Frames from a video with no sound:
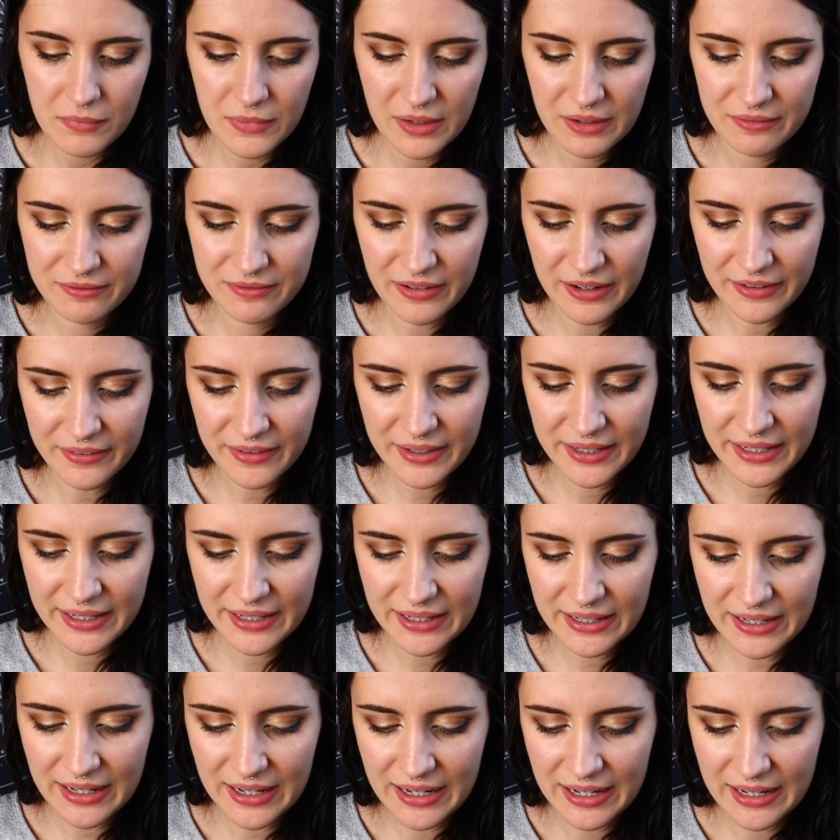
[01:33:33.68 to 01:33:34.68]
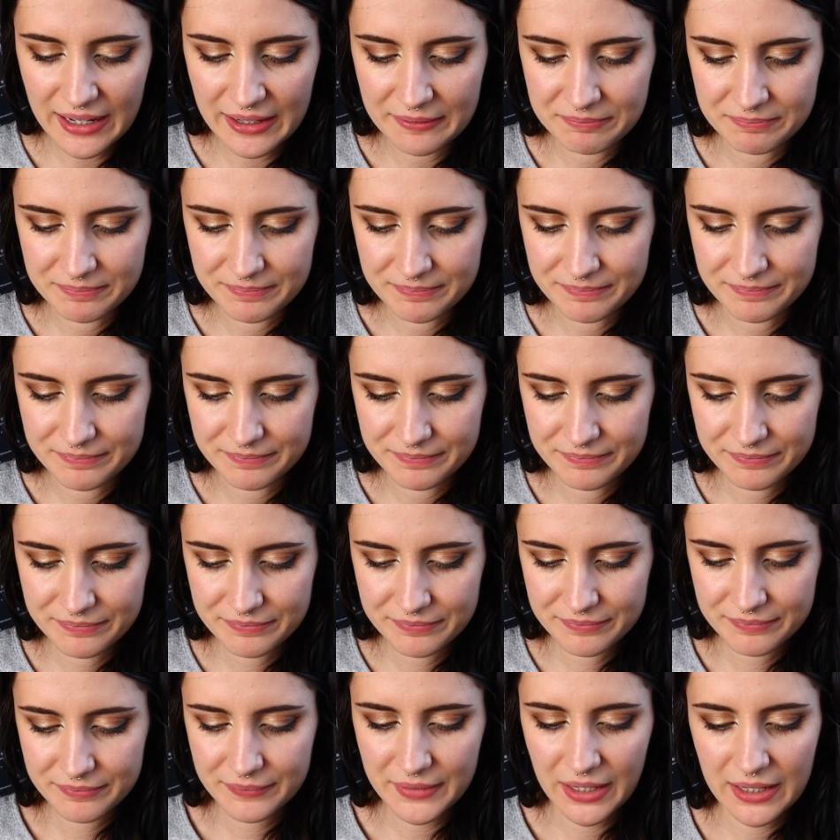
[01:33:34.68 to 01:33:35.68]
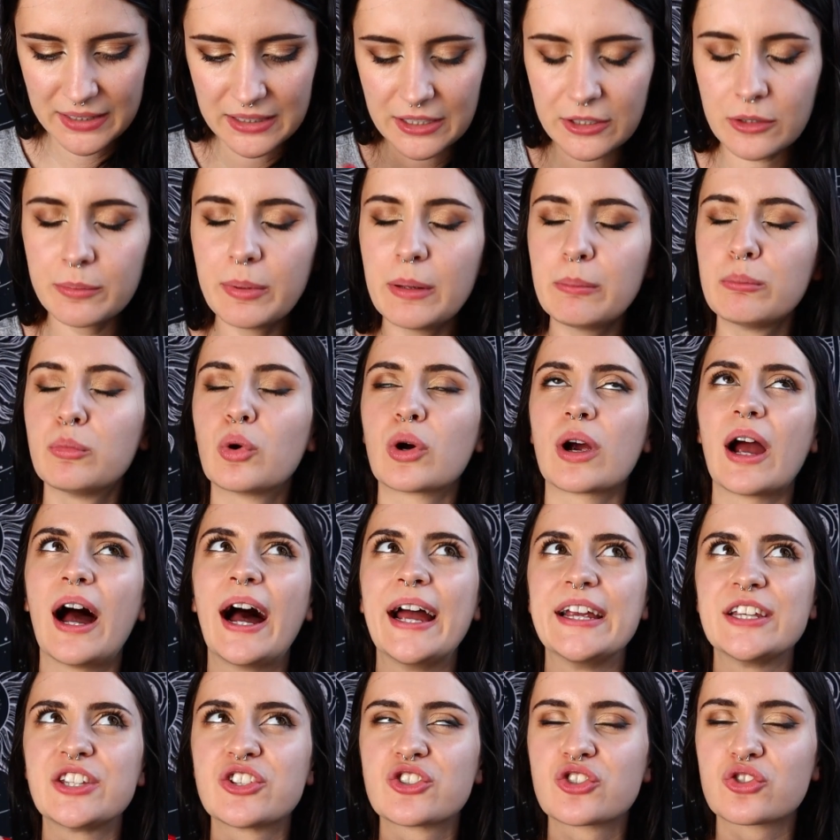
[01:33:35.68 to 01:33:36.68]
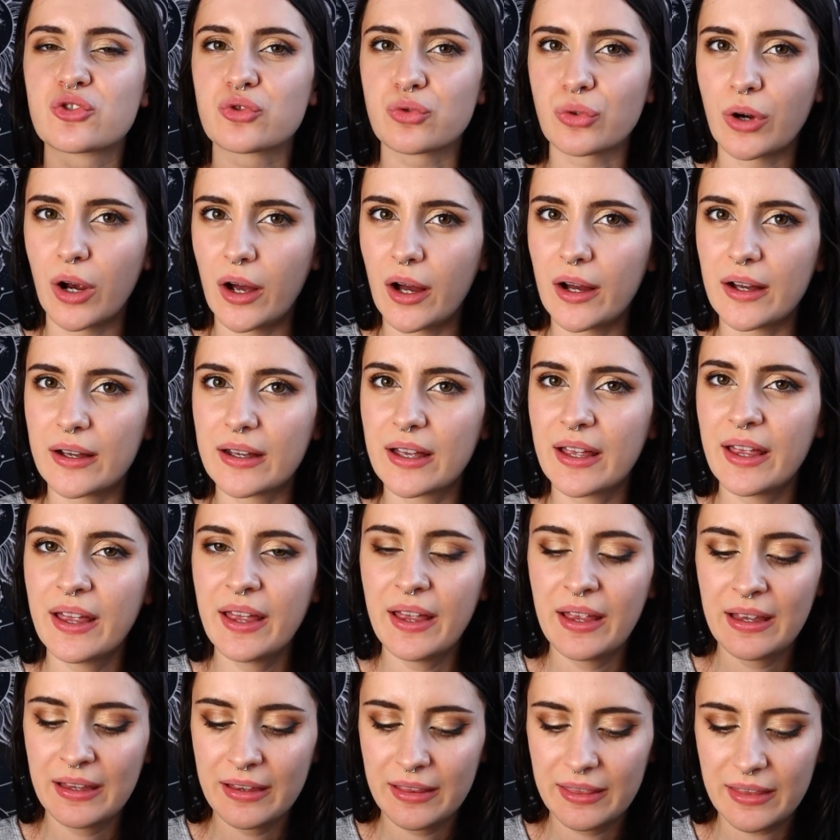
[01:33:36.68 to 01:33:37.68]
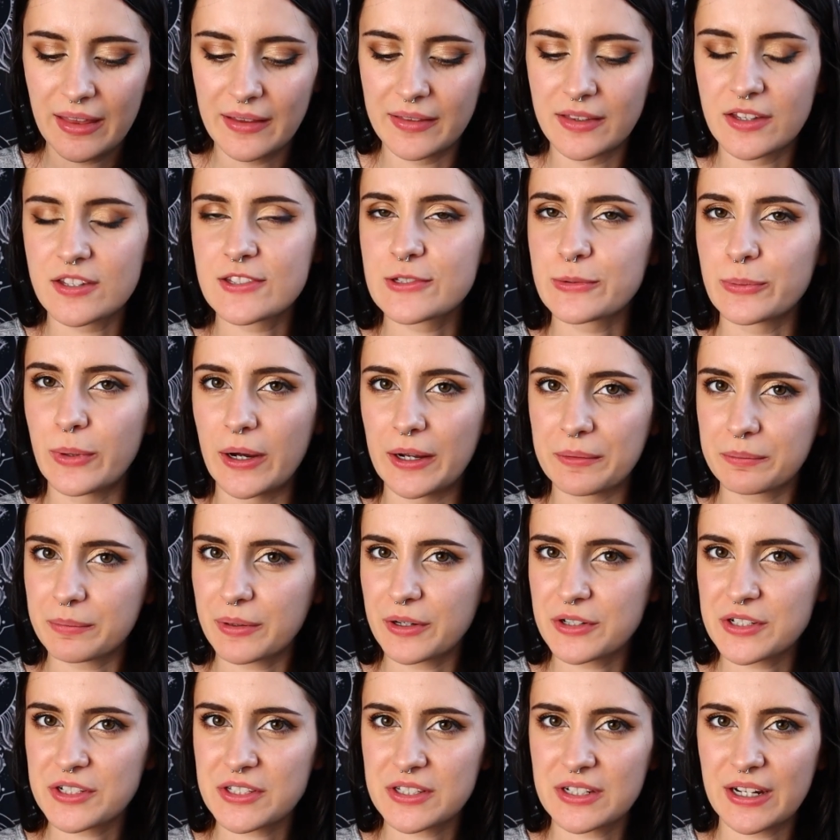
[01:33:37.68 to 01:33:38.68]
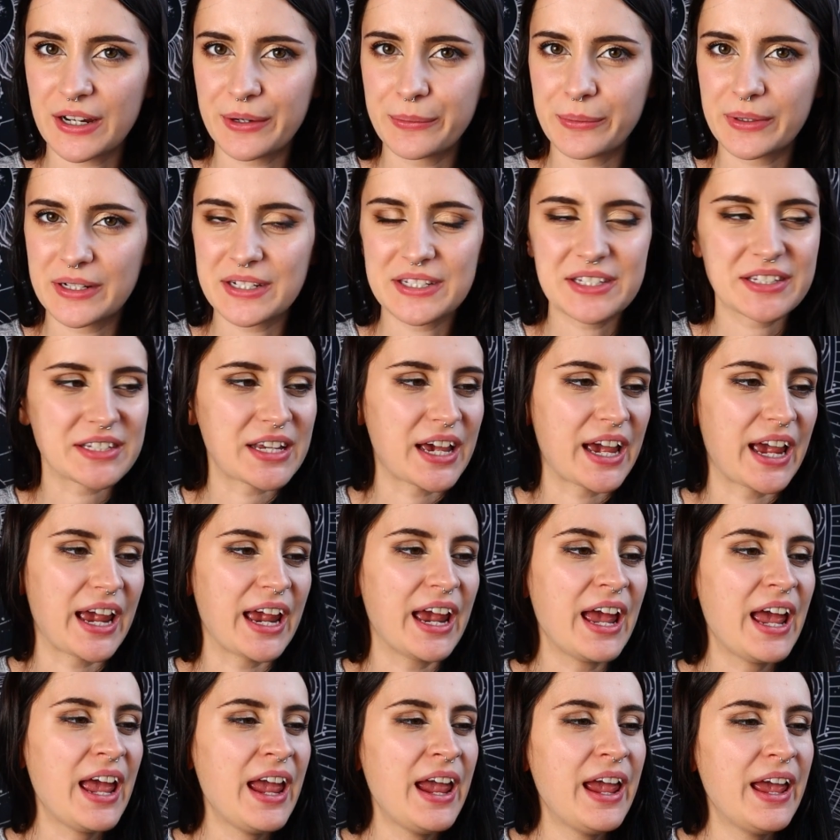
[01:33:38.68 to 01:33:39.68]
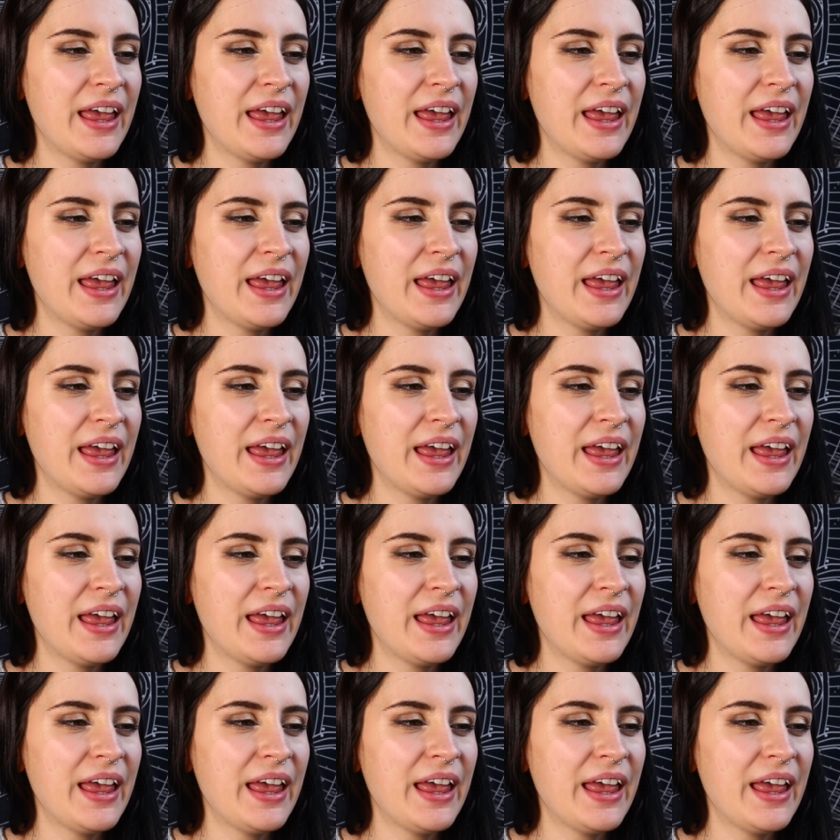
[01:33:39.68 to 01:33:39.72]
very um, a little bit more high-strung than the Swan person, I want to say.